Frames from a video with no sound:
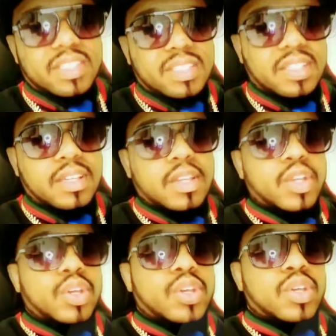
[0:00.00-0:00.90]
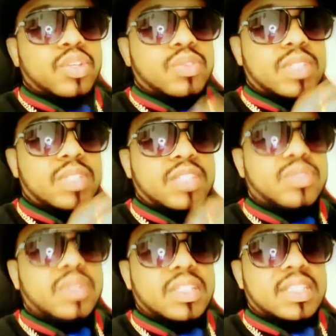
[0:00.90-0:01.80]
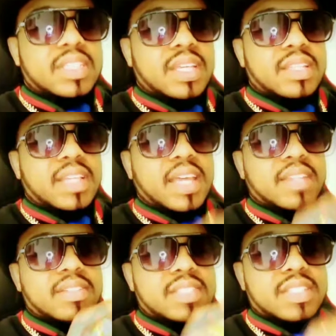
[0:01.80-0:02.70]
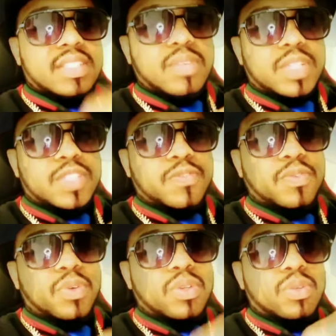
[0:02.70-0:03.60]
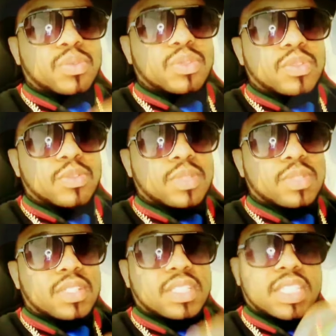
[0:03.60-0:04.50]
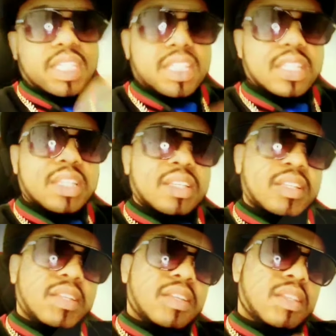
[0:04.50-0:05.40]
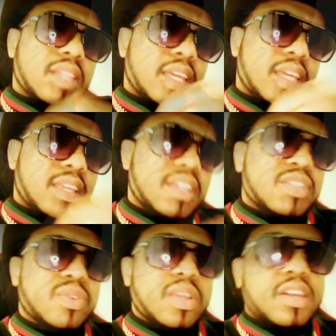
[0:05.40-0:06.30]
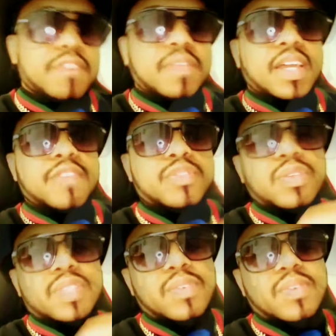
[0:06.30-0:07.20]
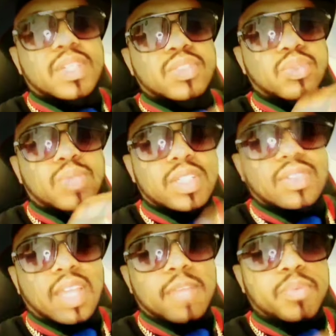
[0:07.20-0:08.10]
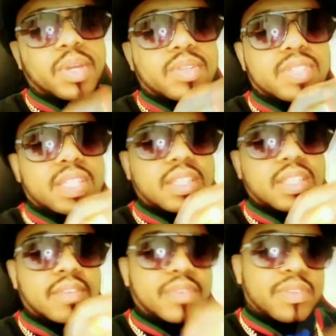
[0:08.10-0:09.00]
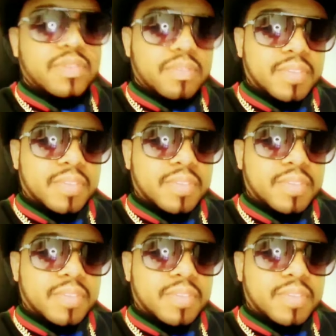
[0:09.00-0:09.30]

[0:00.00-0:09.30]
You need to understand they got the secrets for you to succeed, like in your love life. Vous devez savoir qu'ils ont tous les secrets pour réussir dans votre vie amoureuse.